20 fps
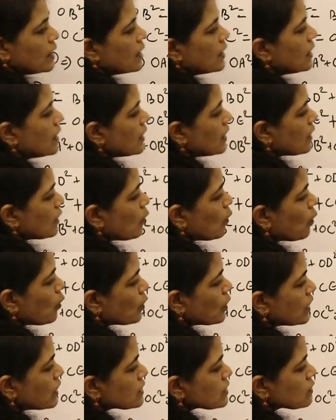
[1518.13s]
Here
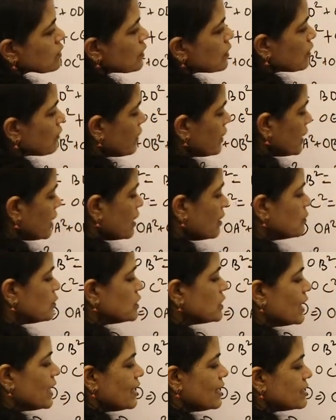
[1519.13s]
OD square when come
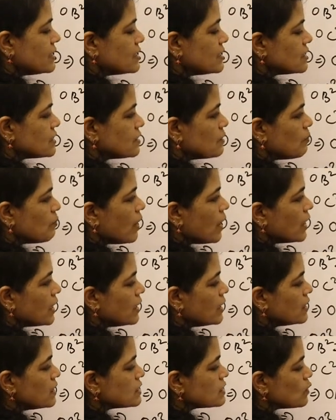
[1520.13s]
to LHS
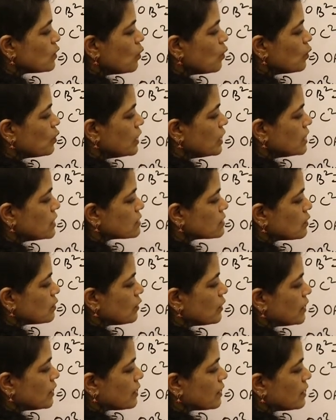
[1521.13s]
minus OD
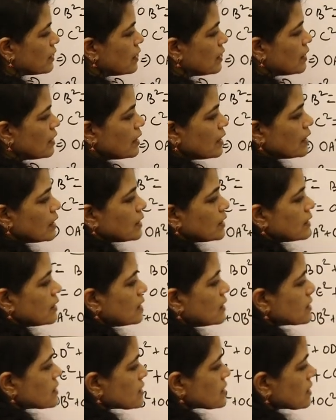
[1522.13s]
square.
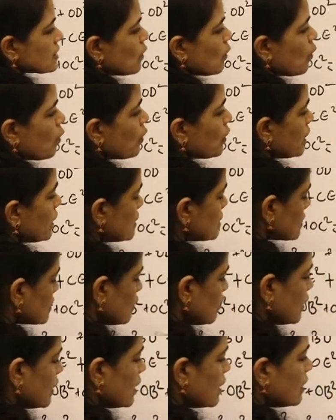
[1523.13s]
This OE
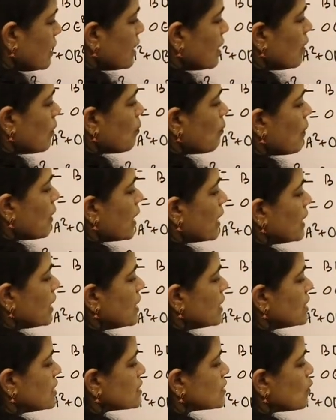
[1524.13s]
square
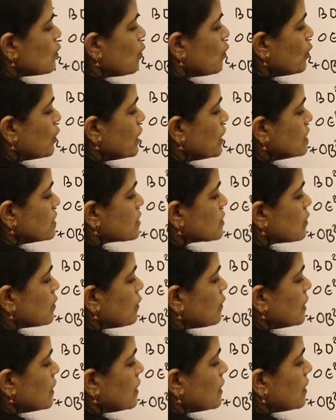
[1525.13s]
minus OE
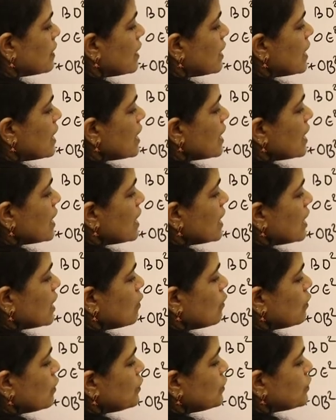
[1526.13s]
square
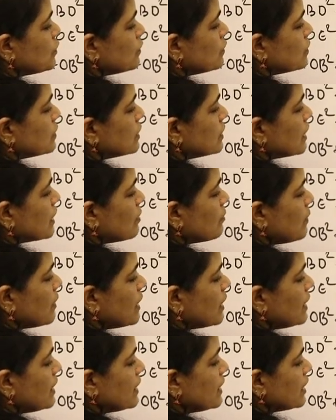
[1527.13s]
equal to the
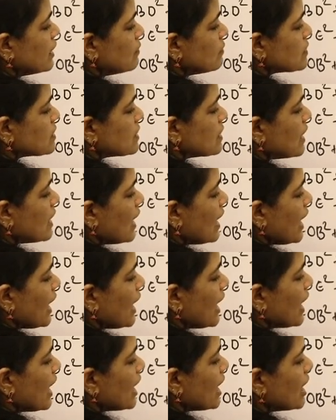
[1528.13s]
remaining terms
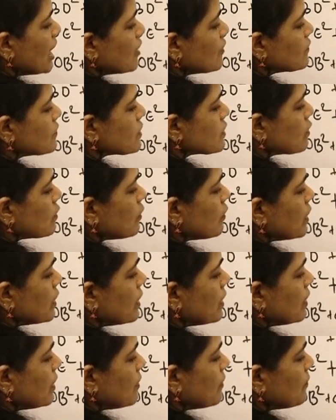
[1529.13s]
AF
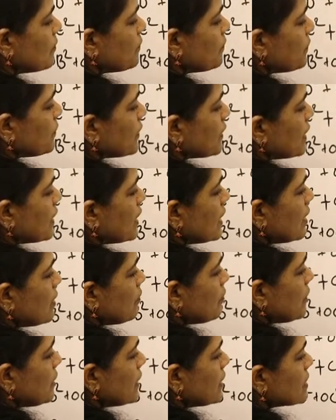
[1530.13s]
square
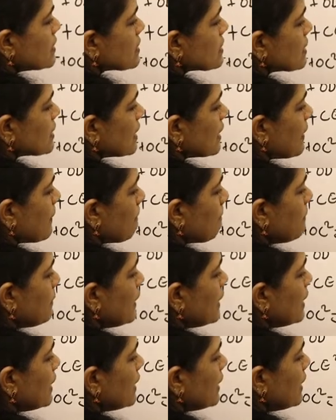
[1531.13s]
plus
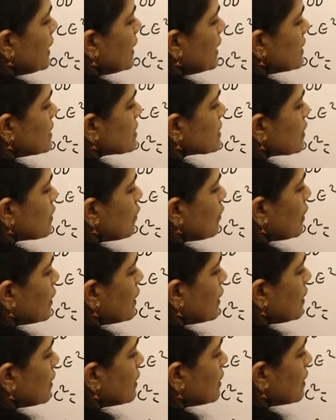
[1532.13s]
BD
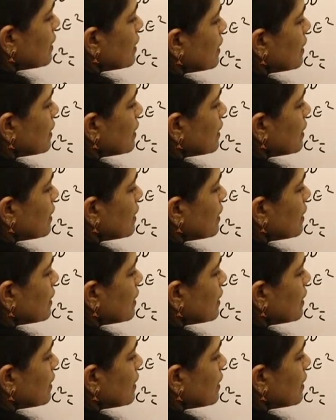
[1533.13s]
square